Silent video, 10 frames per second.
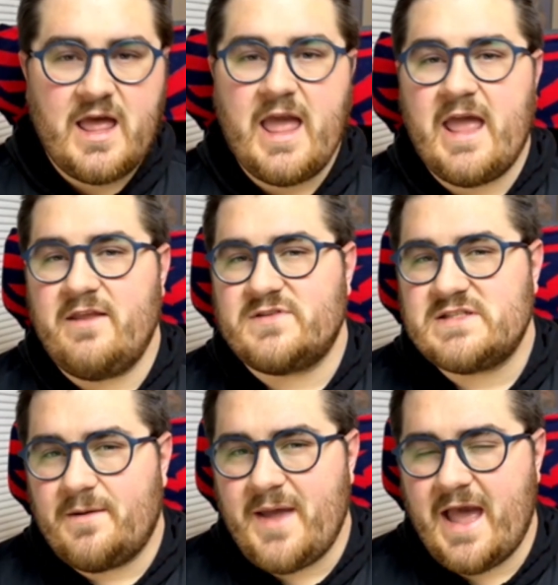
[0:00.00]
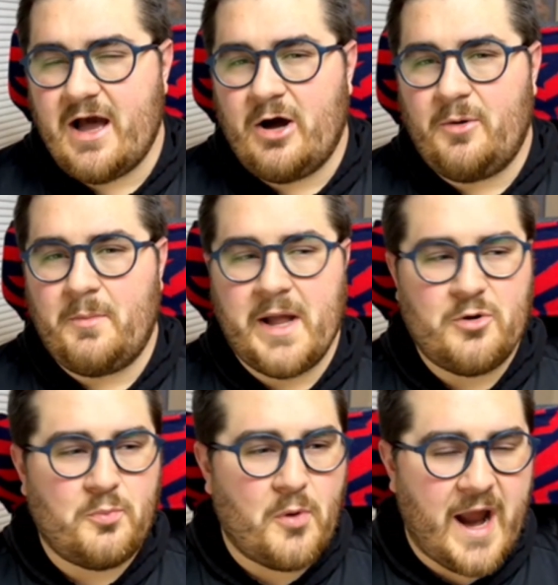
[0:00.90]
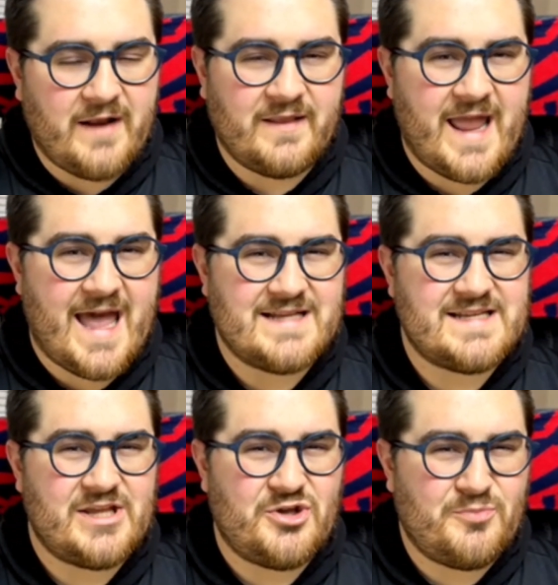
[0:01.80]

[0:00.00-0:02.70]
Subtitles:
and if somehow Michael Bradley has a